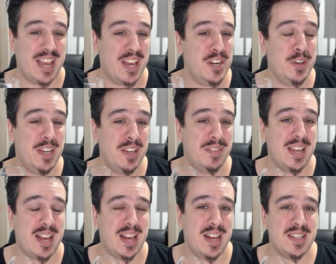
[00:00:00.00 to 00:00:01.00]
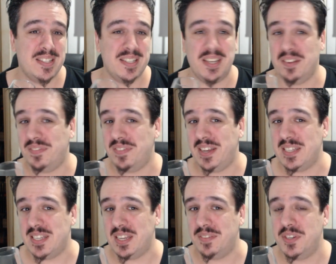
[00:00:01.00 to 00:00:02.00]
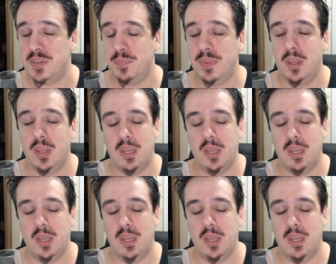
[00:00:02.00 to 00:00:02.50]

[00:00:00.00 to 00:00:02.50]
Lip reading: How do you give a cask a facelift?